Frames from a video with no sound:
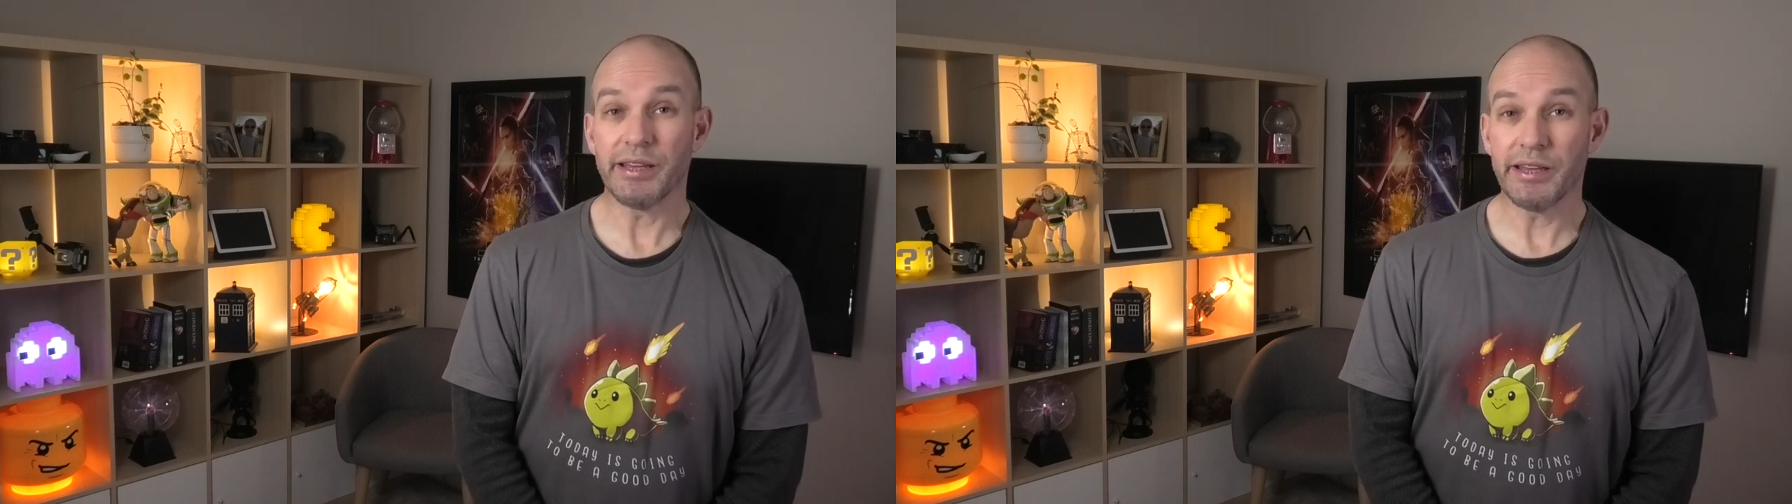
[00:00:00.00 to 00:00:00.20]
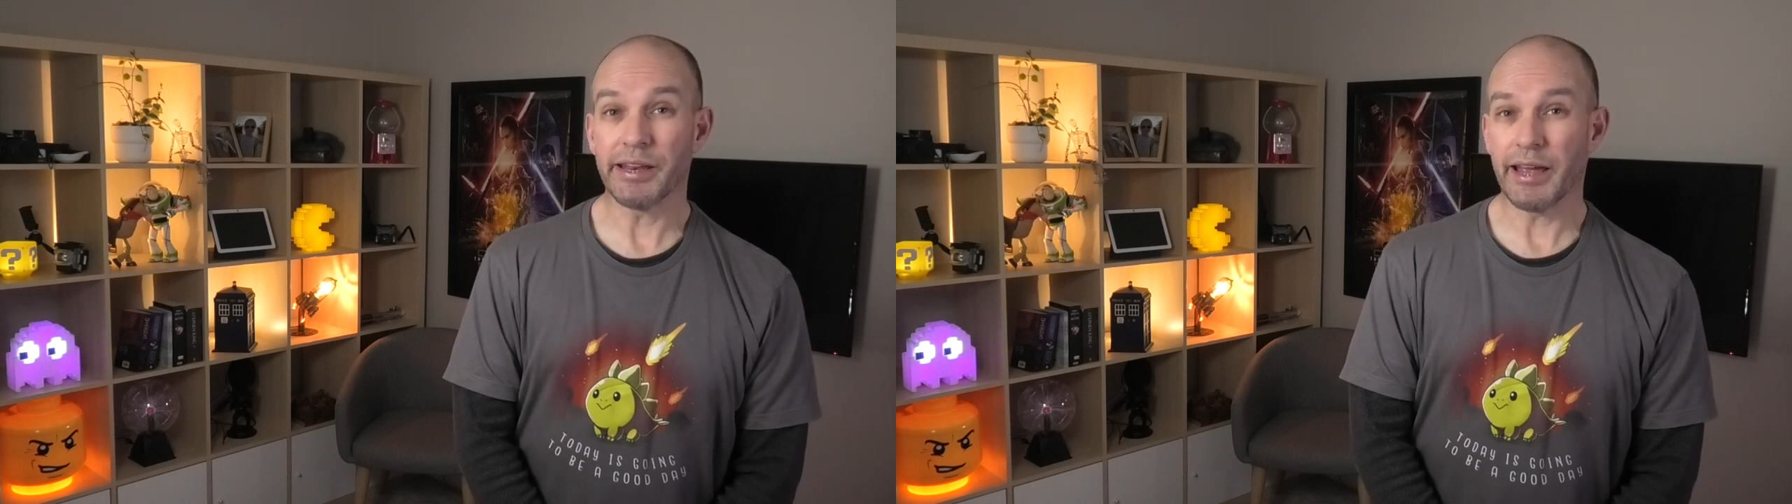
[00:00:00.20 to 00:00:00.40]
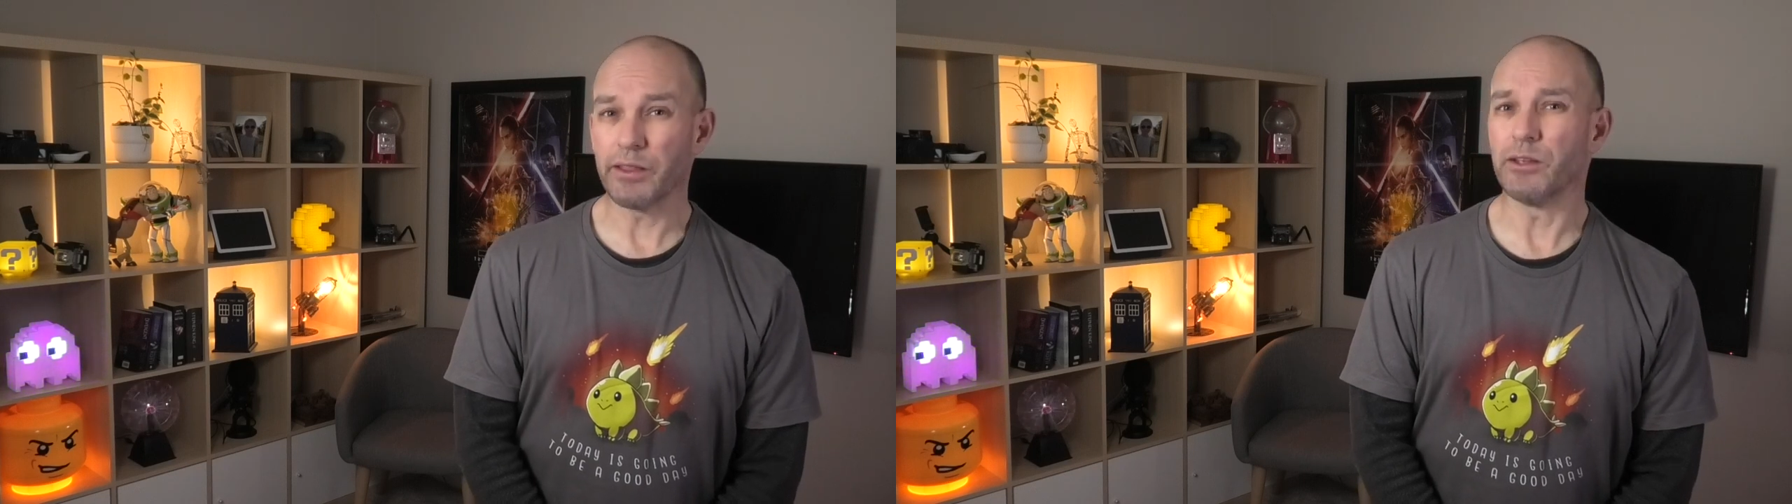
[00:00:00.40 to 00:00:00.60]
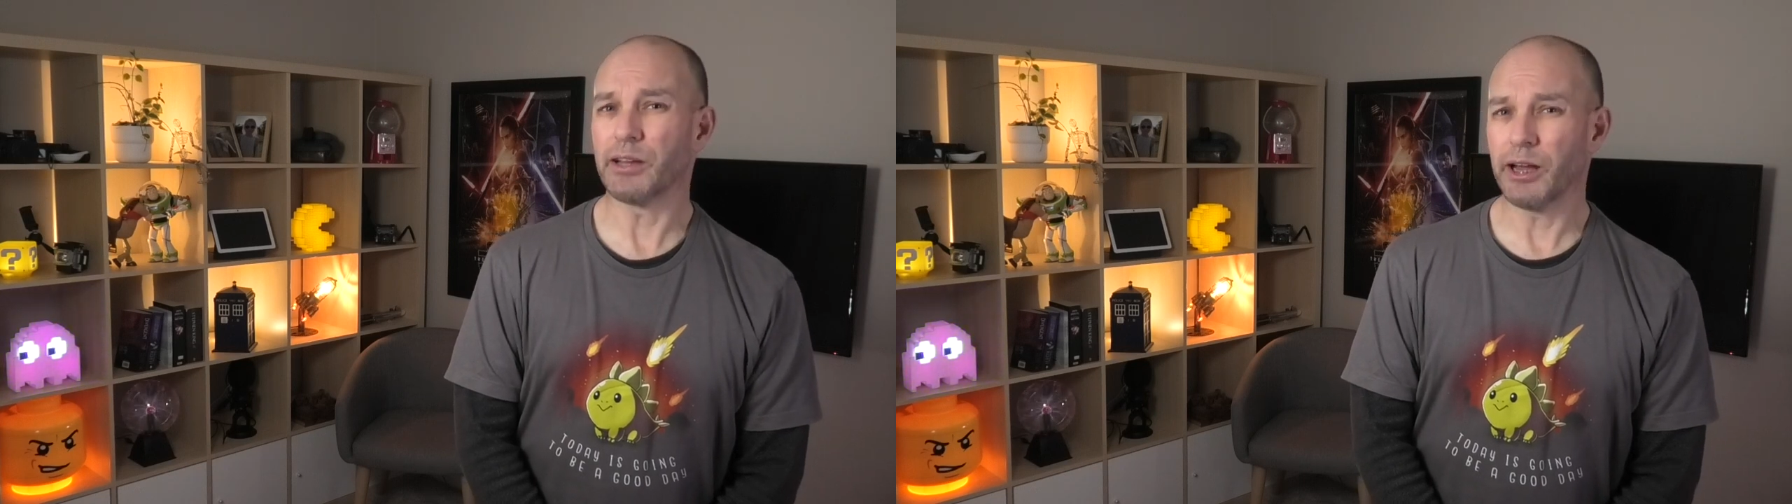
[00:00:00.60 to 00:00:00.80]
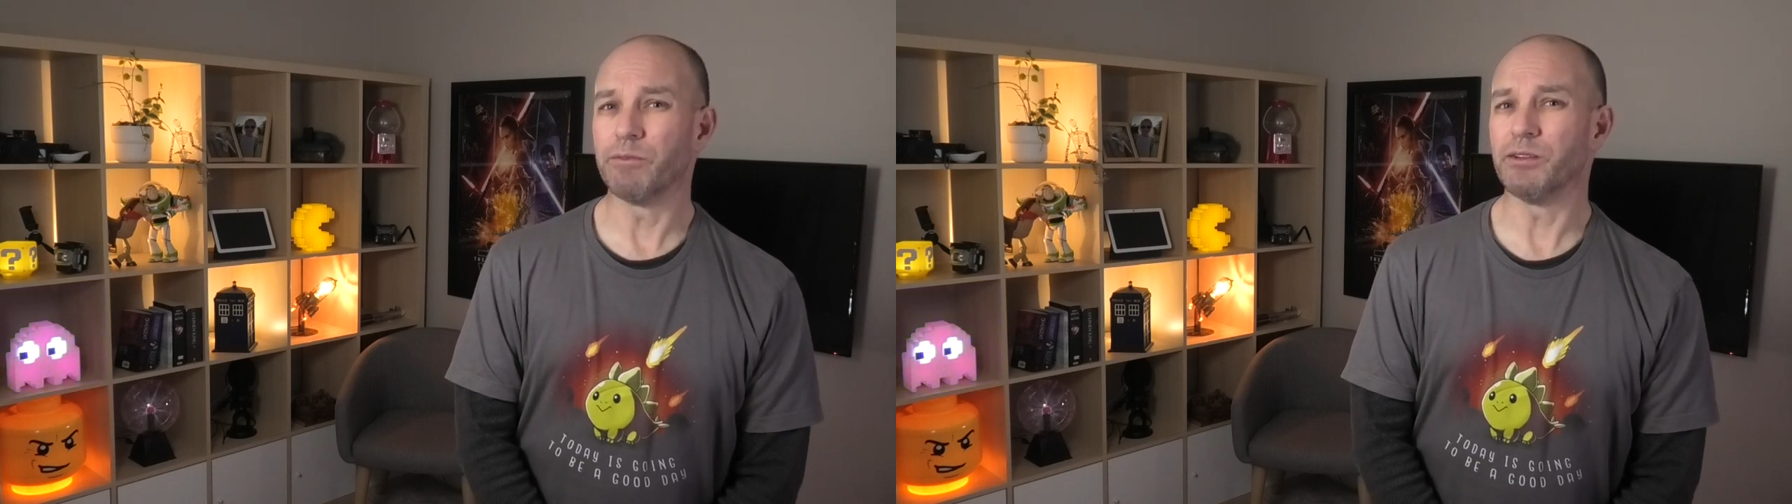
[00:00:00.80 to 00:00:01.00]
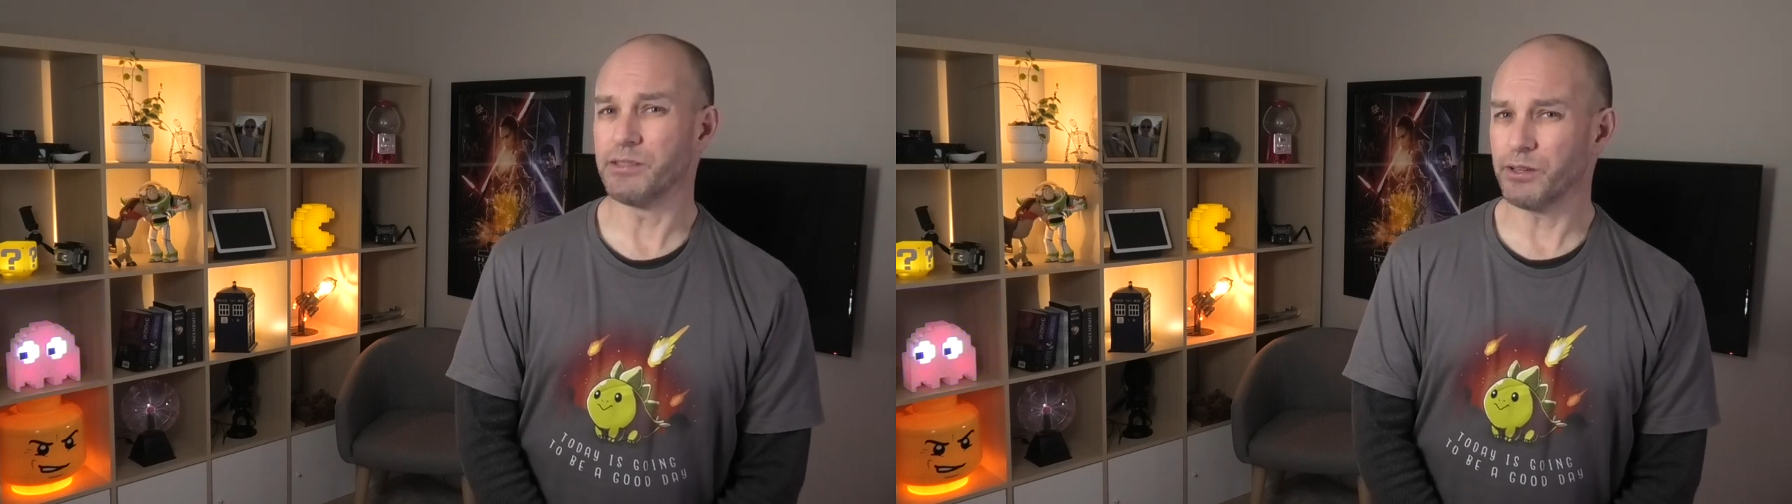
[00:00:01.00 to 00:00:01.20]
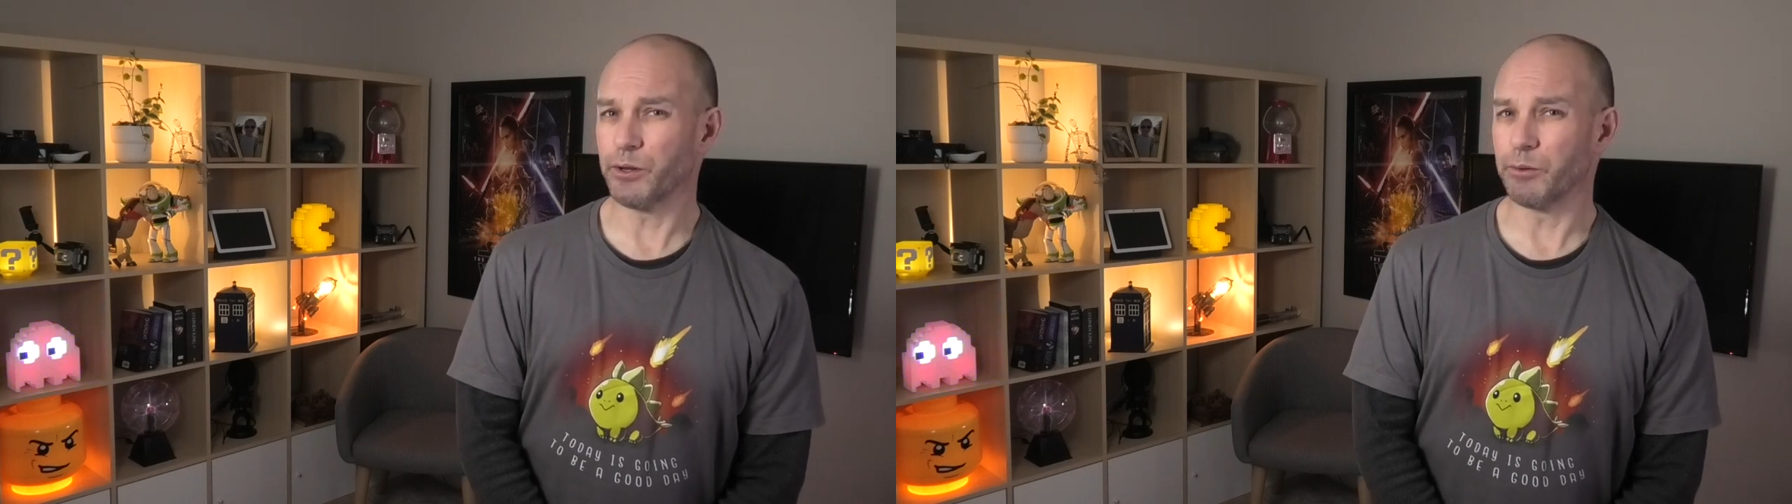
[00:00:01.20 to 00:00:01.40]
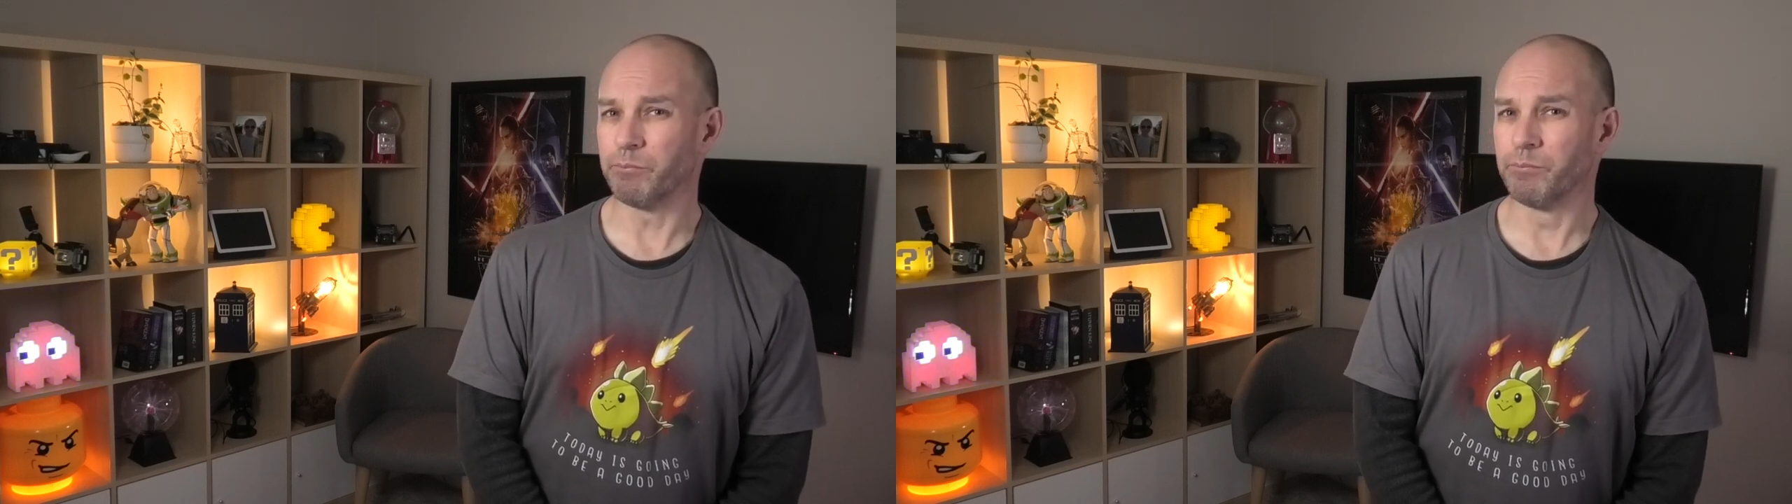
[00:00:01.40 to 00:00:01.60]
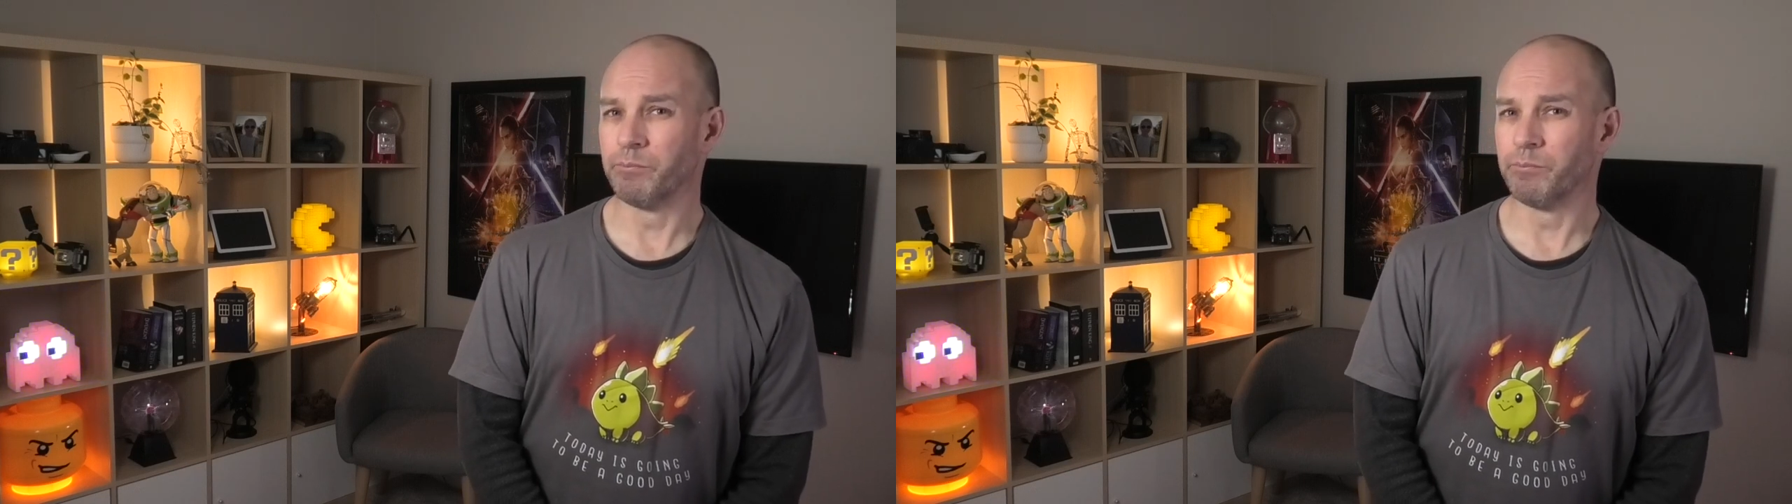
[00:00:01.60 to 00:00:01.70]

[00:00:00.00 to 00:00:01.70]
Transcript: get out of their comfort zone.